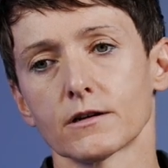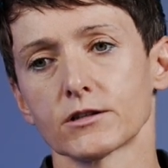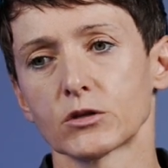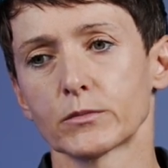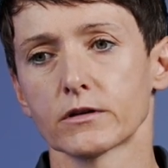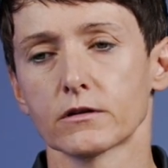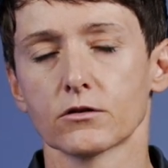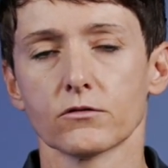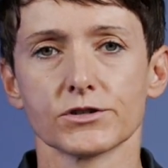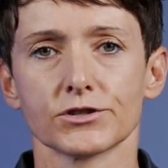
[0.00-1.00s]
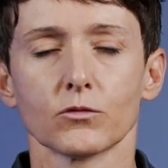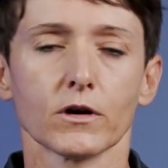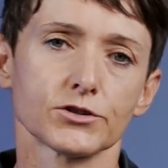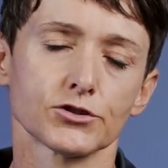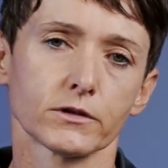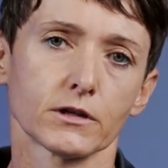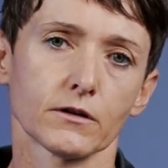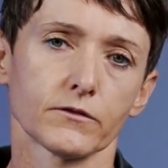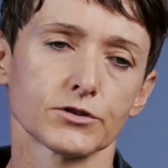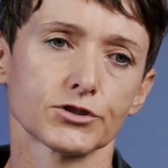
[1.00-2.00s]
a little bit the question why GUE
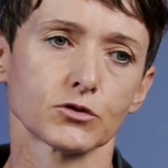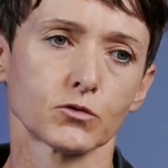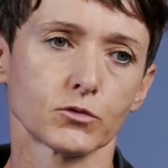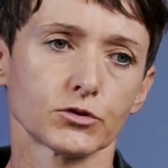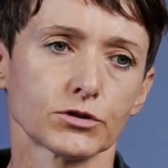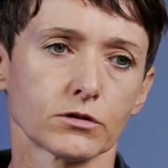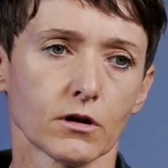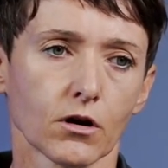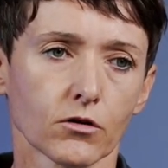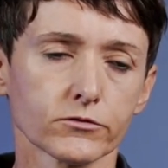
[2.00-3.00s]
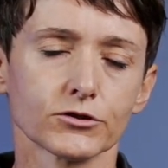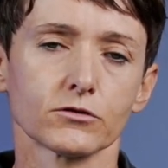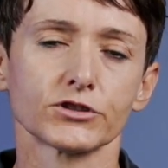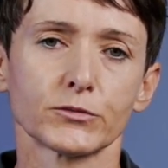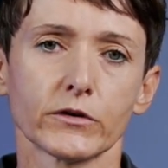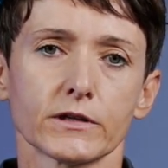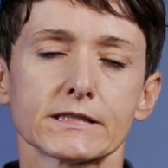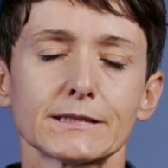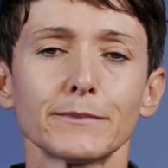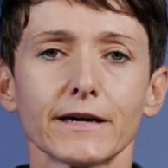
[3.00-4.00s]
divers would control their
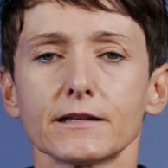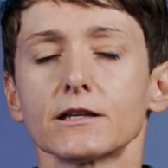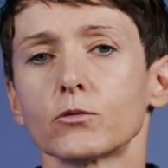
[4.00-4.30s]
buoyancy mainly